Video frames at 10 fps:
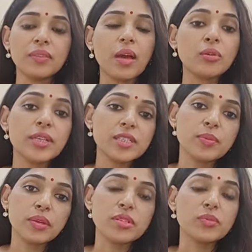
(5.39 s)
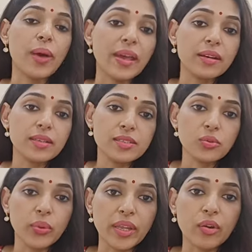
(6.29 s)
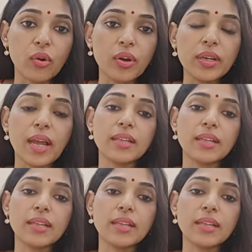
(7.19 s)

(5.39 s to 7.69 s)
Nowadays, because viral is going on,